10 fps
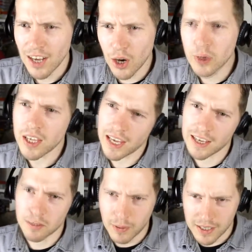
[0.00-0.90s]
Okay,
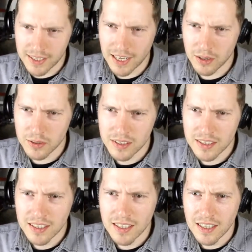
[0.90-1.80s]
come on now.
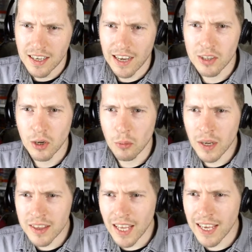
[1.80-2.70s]
I don't know
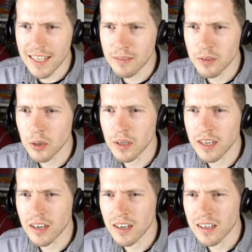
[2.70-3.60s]
what the hell I'm doing
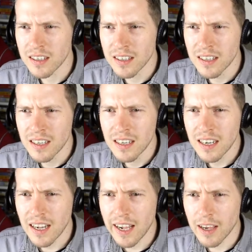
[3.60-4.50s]
here.
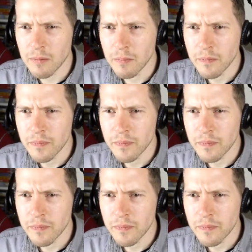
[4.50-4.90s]
Um...